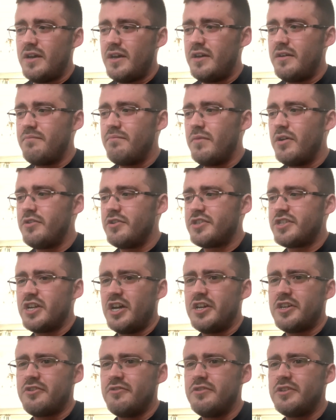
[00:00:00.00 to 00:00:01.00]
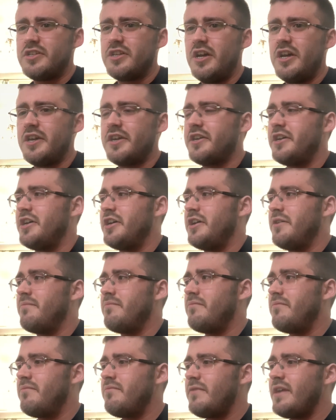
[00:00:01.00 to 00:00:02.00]
motorcycle is like
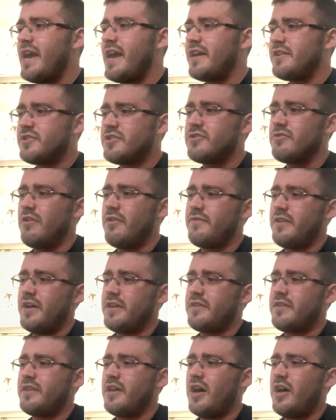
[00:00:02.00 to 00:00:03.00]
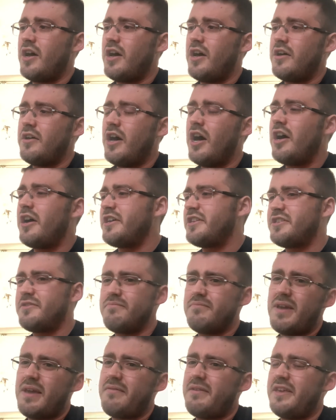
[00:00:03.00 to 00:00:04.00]
sort of like the height
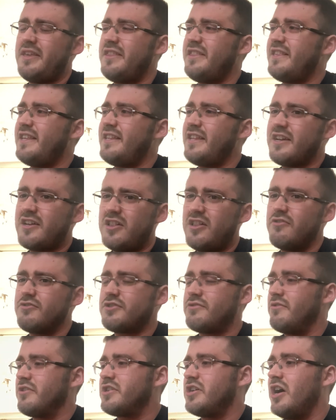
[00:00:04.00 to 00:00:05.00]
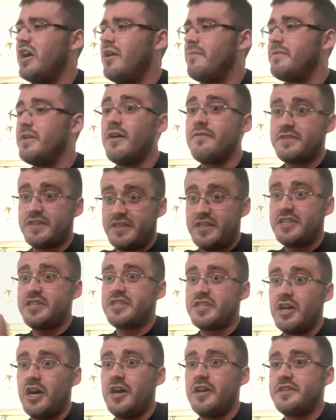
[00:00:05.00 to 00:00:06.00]
maybe nearly close to a car, but obviously the
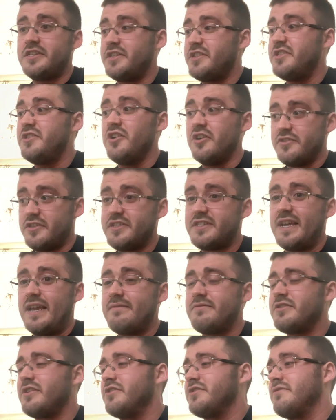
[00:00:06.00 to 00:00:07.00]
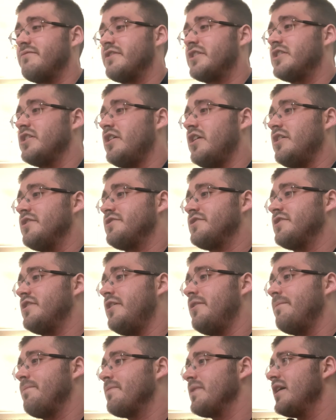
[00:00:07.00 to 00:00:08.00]
size is not the same size of a car,
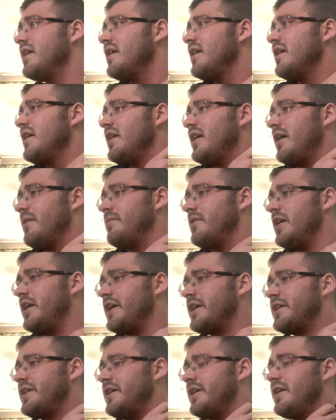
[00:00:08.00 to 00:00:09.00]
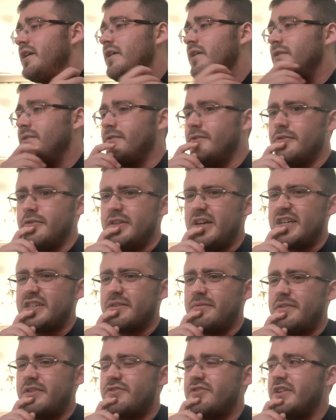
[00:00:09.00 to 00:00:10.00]
so I'm like, oh, that's
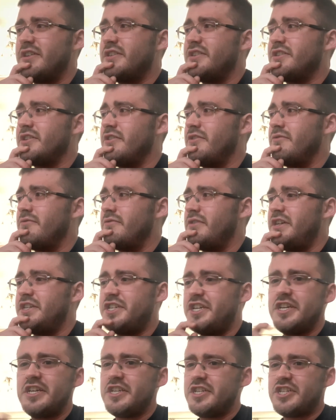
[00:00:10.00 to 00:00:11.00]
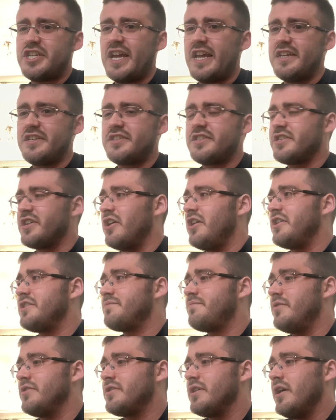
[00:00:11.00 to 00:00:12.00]
gonna be interesting. So is she gonna change size?
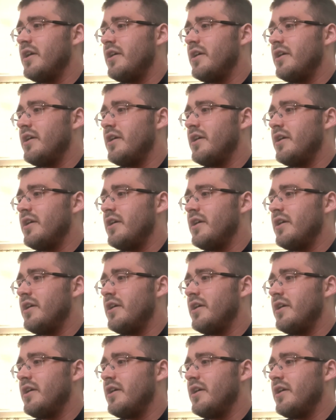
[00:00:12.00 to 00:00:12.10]
But